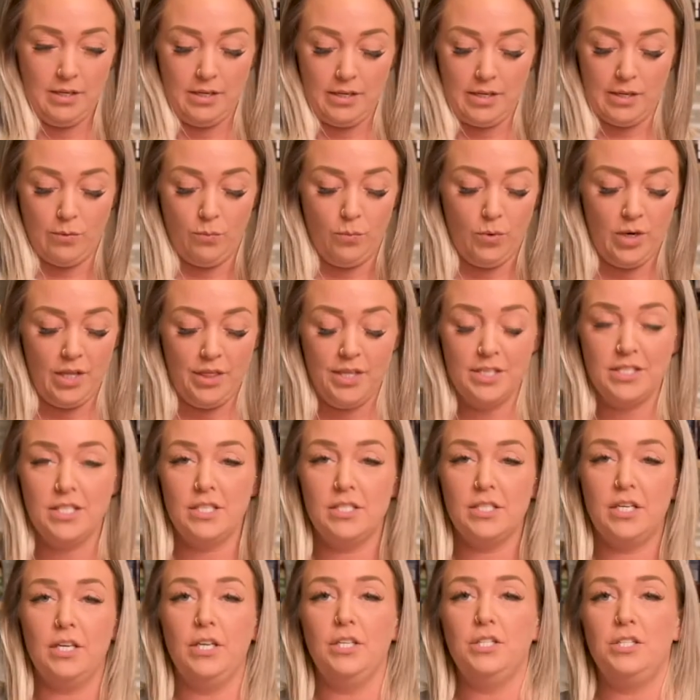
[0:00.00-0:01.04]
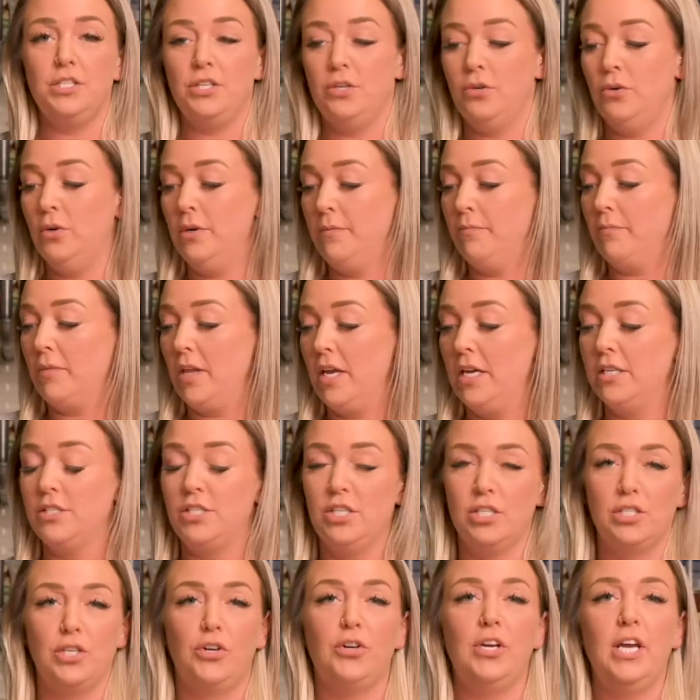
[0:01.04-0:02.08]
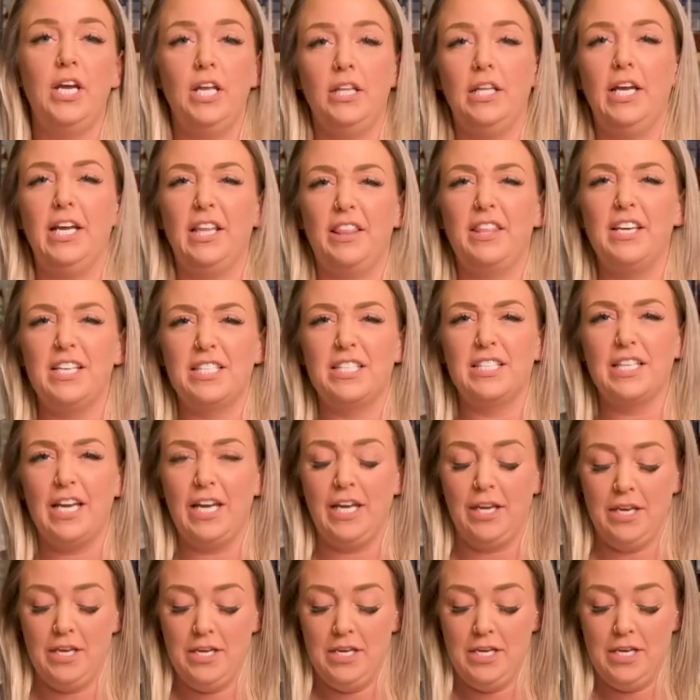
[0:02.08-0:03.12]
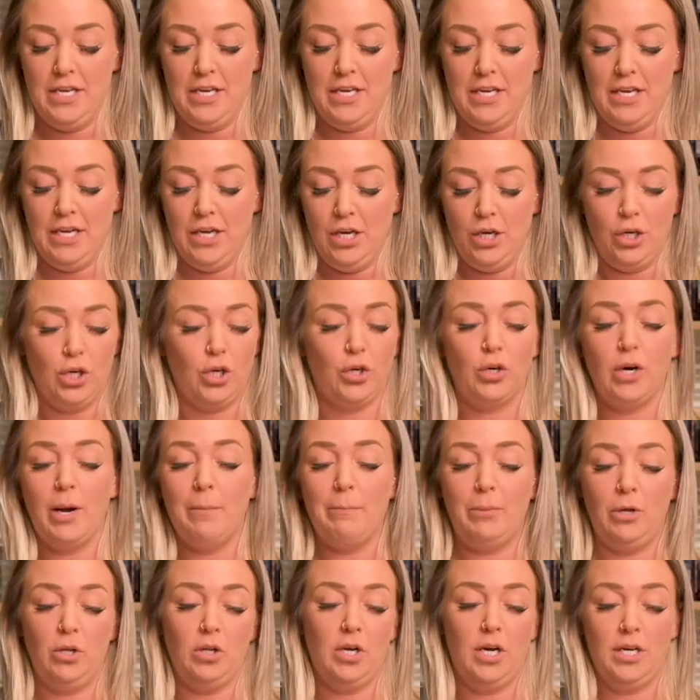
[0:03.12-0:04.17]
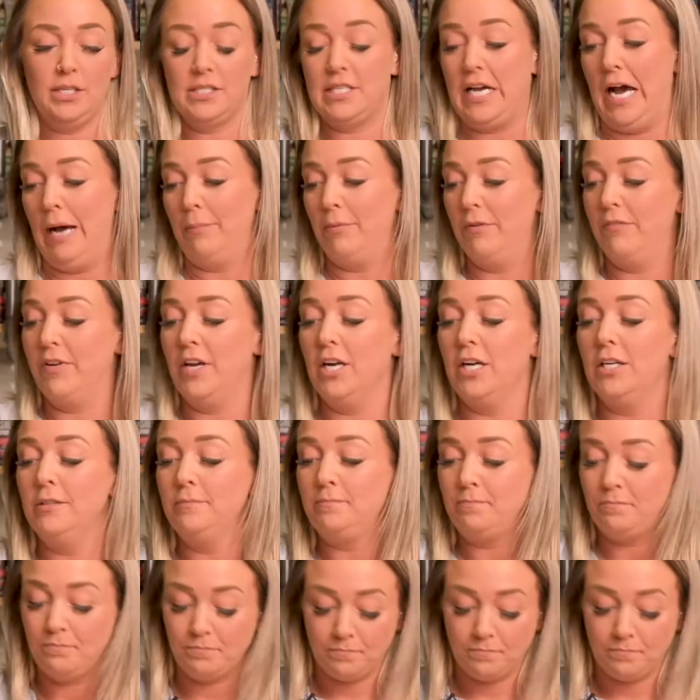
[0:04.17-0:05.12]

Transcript: And what this is gonna do is just create like this like crumble on top of here.